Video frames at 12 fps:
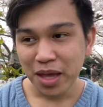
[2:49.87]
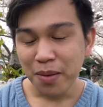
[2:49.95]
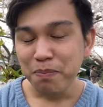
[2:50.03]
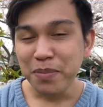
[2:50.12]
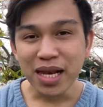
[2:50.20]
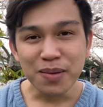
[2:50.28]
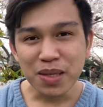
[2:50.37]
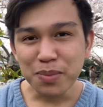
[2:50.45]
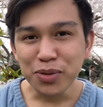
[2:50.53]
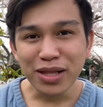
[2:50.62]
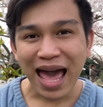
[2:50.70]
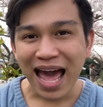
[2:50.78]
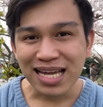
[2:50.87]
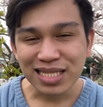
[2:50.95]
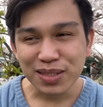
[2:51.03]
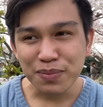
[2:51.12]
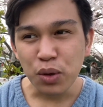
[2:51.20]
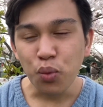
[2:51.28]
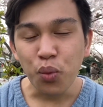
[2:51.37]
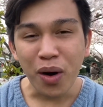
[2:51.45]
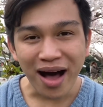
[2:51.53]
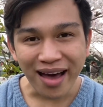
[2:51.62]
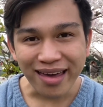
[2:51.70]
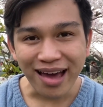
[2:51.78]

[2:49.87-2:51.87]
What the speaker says: Many people asked me why